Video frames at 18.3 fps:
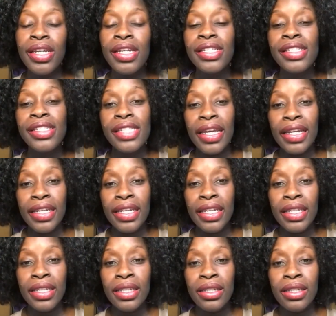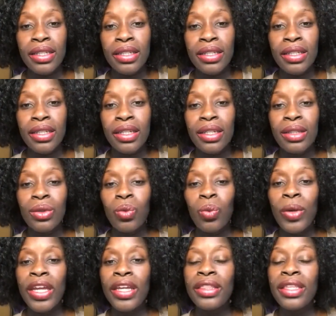Second, in the
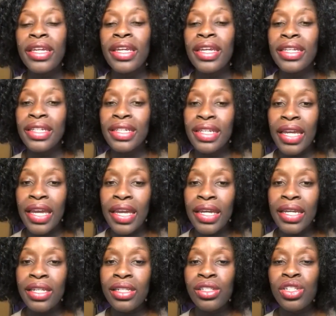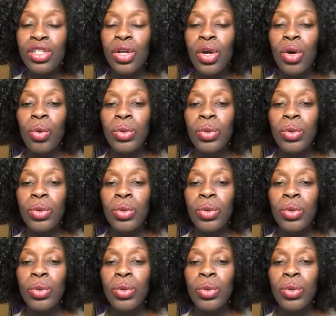way they engage